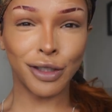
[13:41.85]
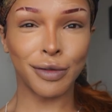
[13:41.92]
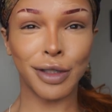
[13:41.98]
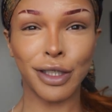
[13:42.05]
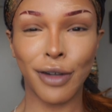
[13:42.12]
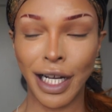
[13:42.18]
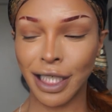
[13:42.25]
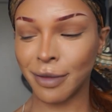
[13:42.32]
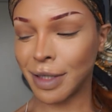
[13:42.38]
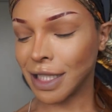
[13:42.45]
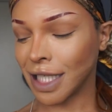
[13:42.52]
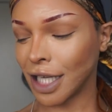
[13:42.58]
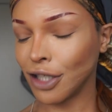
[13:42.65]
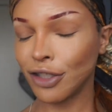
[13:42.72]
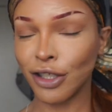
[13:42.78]
Which was crazy
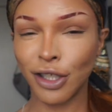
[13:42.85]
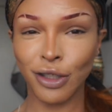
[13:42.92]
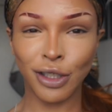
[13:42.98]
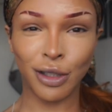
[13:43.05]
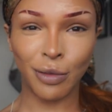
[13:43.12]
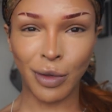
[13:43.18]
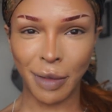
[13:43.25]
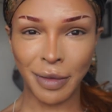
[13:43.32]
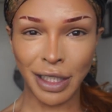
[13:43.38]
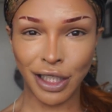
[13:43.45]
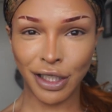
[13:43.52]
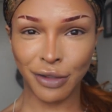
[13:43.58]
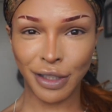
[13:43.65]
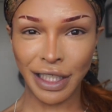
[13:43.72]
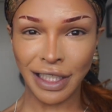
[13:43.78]
because I used to use the
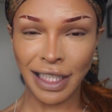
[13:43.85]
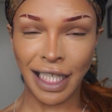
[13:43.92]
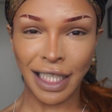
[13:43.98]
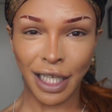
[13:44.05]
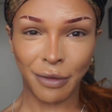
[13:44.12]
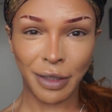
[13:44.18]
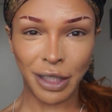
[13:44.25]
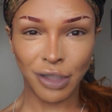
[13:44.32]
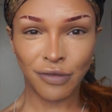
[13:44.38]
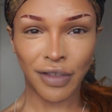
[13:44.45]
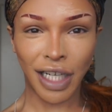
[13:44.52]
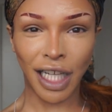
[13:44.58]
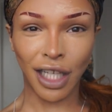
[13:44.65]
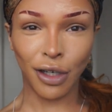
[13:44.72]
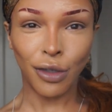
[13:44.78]
women's douches that they would use
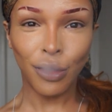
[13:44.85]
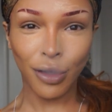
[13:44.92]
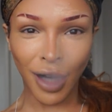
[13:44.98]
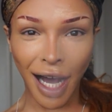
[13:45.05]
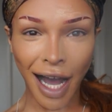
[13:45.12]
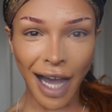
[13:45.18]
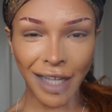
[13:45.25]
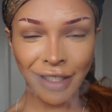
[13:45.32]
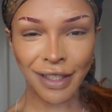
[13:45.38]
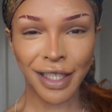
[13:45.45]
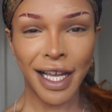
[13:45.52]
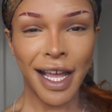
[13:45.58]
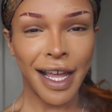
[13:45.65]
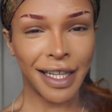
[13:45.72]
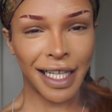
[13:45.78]
for the little hoo-ha's
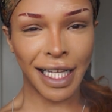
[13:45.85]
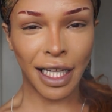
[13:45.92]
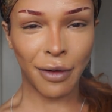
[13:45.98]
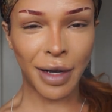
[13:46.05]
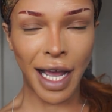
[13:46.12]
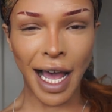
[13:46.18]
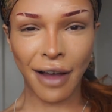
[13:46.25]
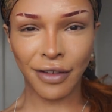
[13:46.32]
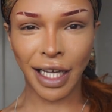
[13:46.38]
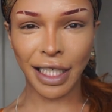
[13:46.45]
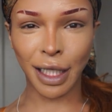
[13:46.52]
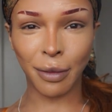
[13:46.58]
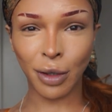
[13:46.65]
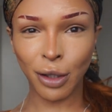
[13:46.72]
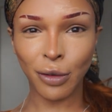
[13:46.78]
that they would have,
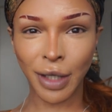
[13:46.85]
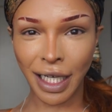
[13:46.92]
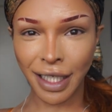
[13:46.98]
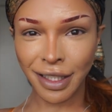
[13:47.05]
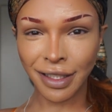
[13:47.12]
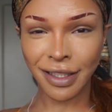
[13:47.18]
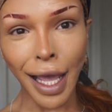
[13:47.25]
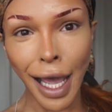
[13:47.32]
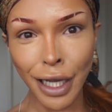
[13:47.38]
like the blue ones.